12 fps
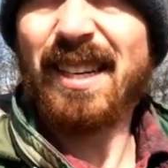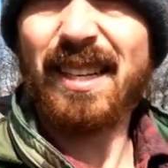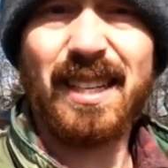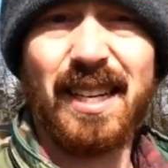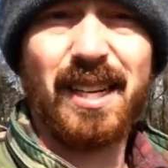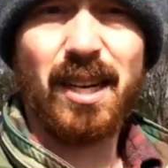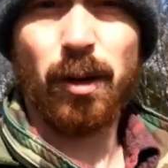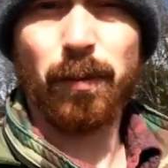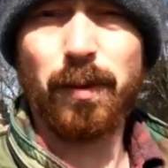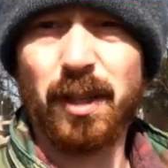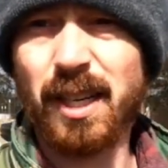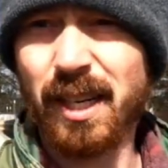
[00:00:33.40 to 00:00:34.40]
and then
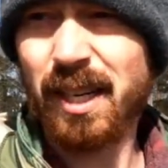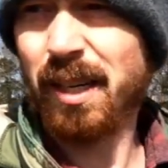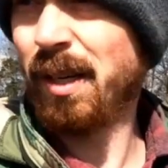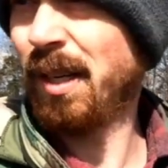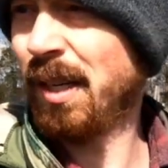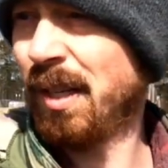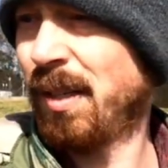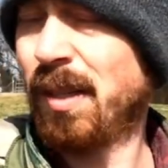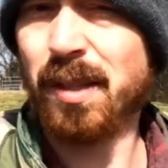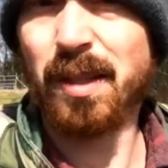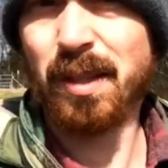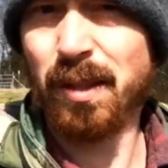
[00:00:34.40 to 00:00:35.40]
hopefully
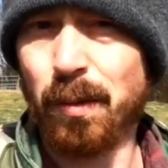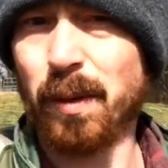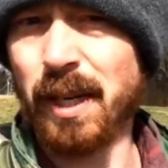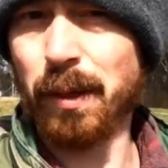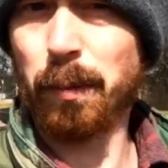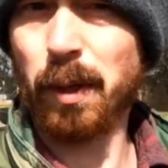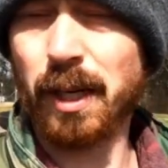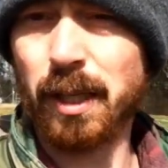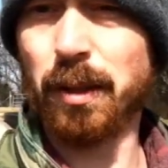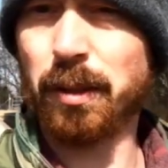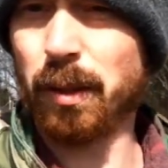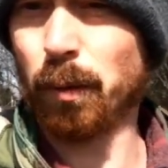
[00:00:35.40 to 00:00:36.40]
we're getting pretty
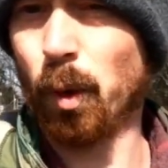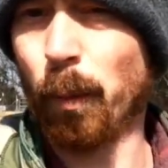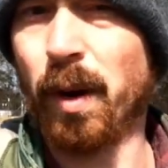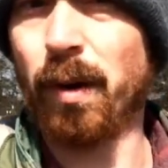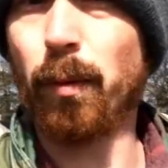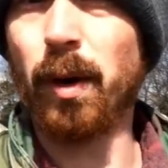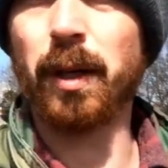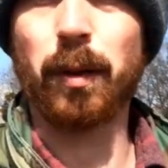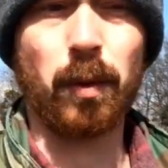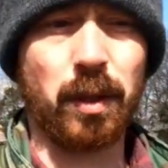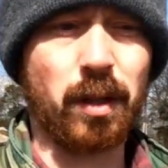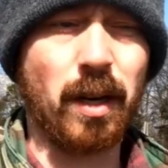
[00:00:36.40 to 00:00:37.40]
close to warm enough weather
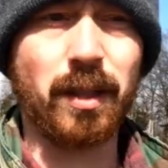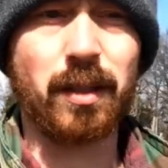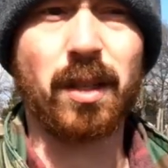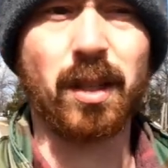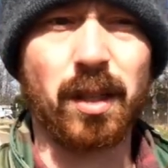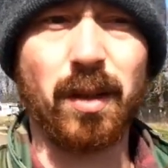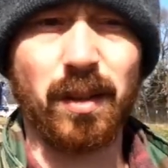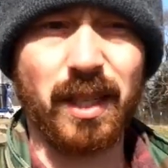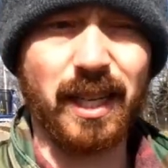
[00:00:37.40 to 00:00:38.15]
where the grass start growing